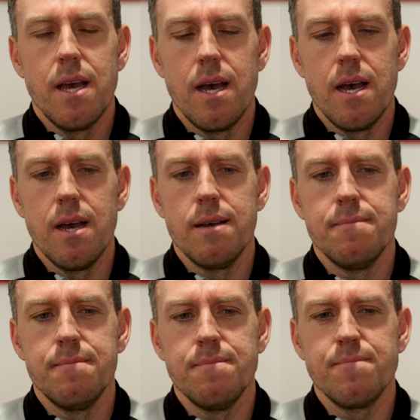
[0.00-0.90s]

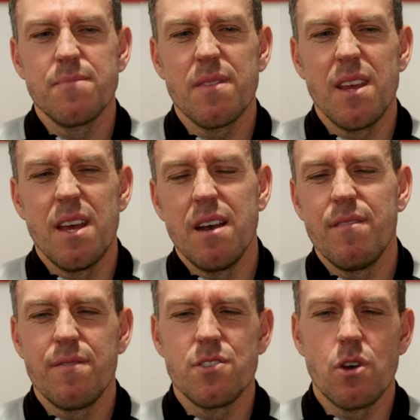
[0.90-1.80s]
and
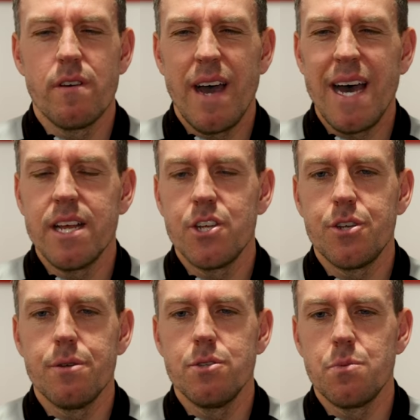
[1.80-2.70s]
I've sort of had
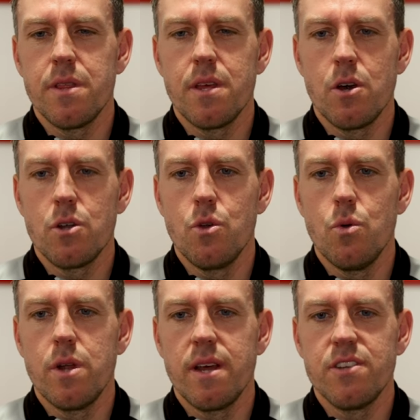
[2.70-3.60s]
issues with it
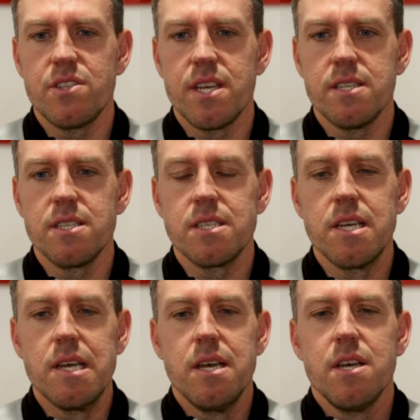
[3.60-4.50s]
ongoing ever since.